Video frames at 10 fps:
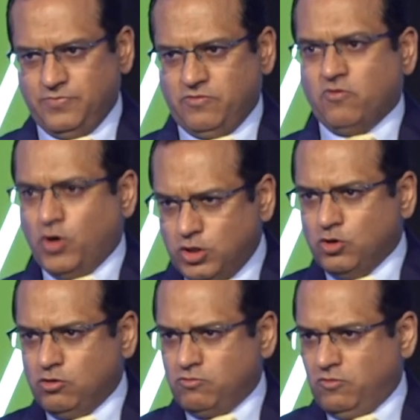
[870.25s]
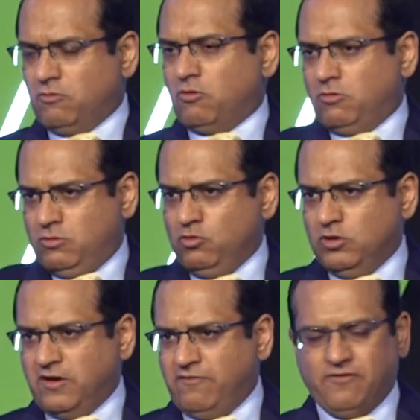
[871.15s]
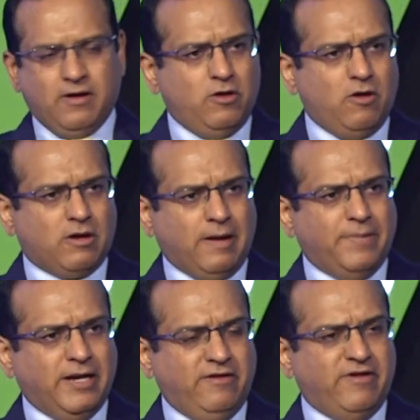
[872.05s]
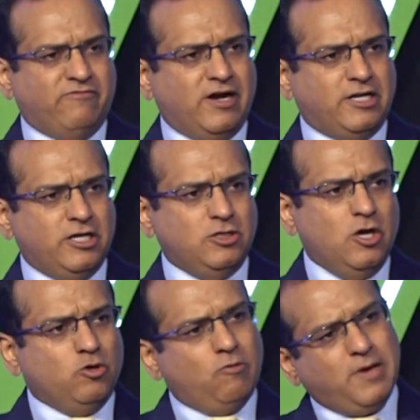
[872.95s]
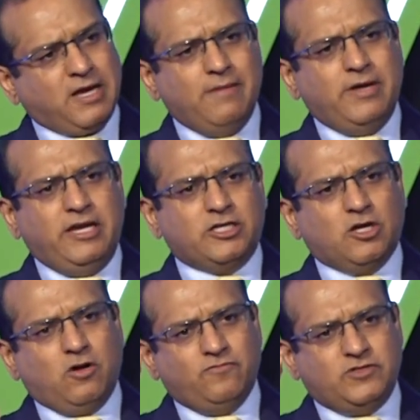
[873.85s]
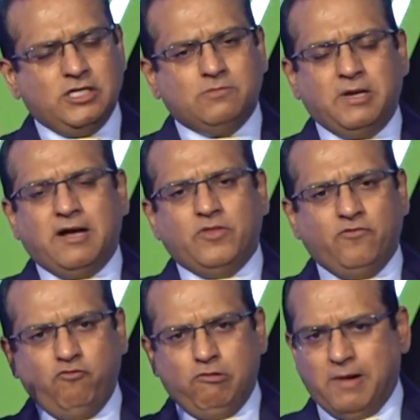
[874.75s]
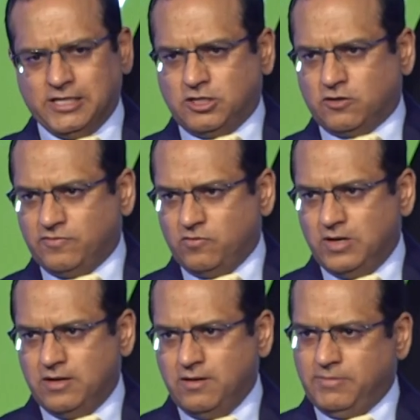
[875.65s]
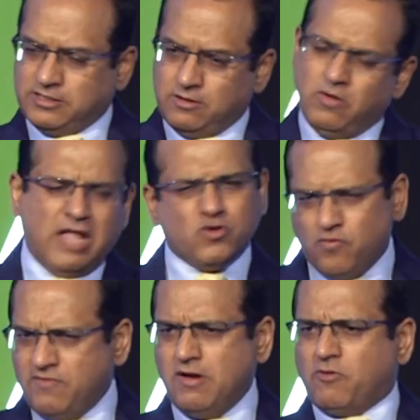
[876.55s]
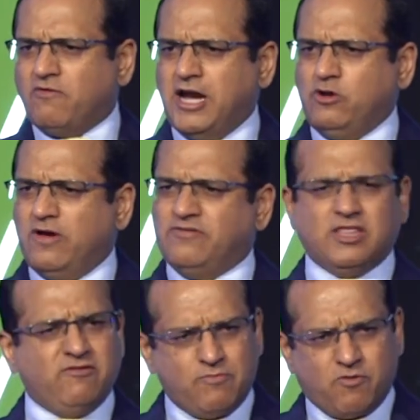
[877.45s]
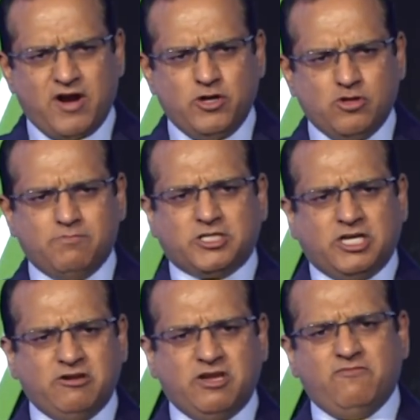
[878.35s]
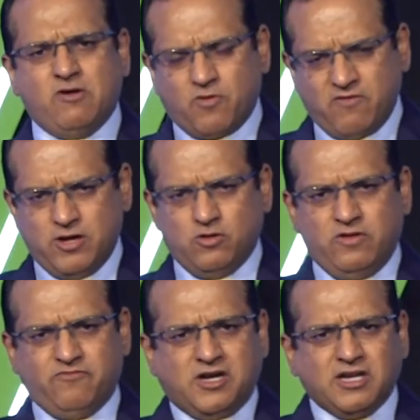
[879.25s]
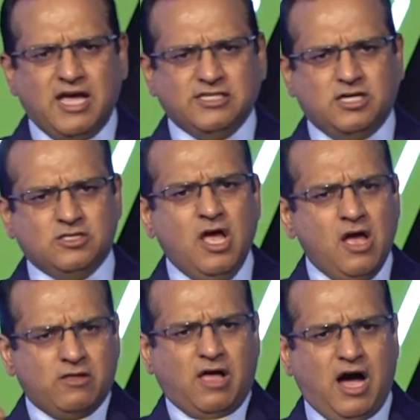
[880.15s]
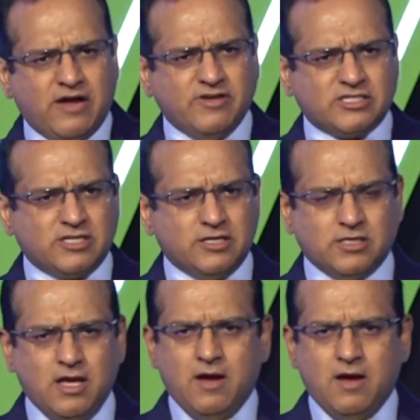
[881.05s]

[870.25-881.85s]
We want you to rules of uh, you know competitive advantage. You become a nation of just become the food basket of the world. But and so we will provide you everything. We'll provide you the machinery. We'll provide you the fertilizers, the harvesters.